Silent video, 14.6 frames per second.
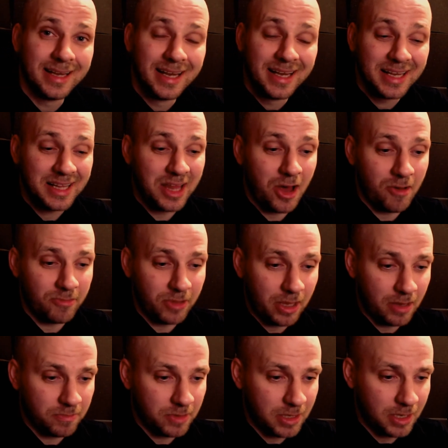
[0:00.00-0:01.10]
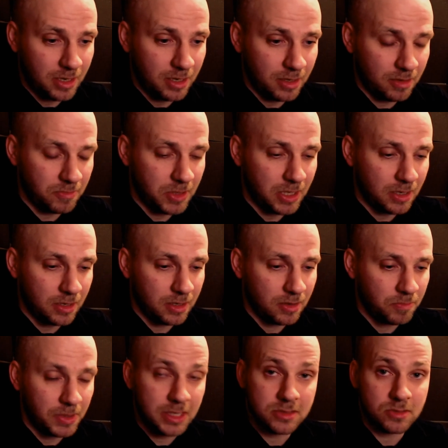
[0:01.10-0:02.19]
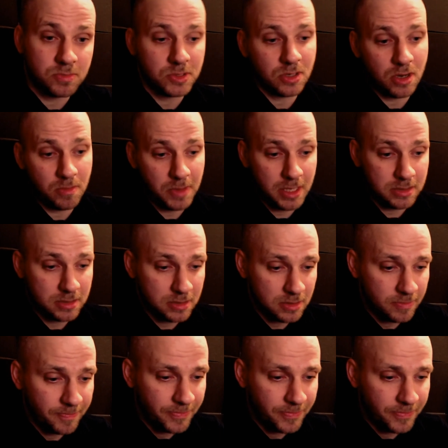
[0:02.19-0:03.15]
No, I'm kidding. Please subscribe, yes.